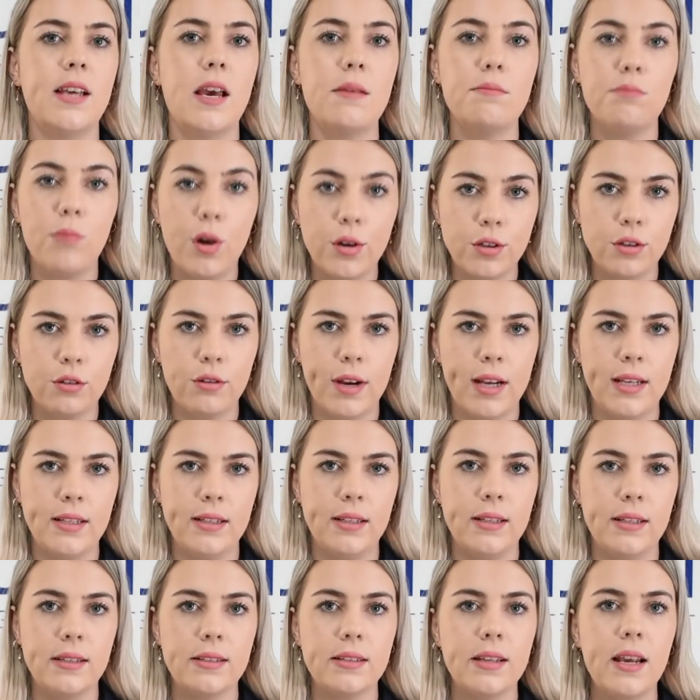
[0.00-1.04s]
and
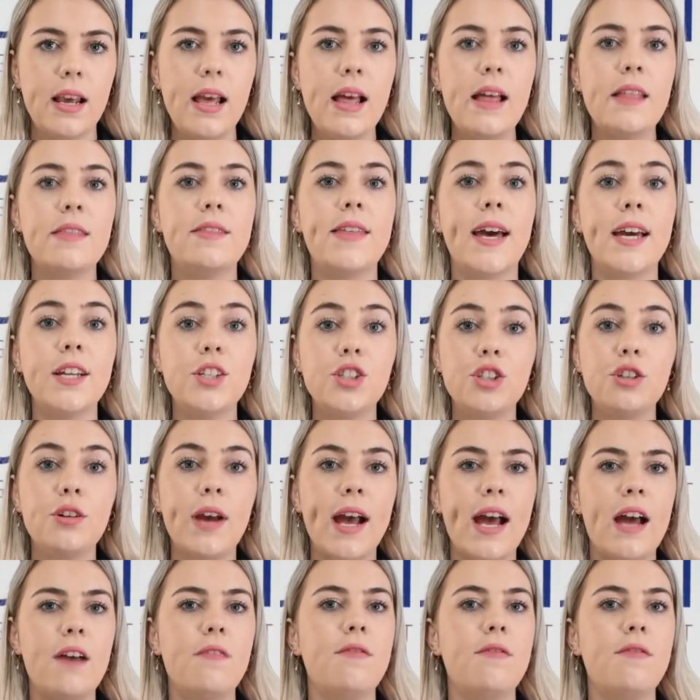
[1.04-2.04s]
moderators, that you have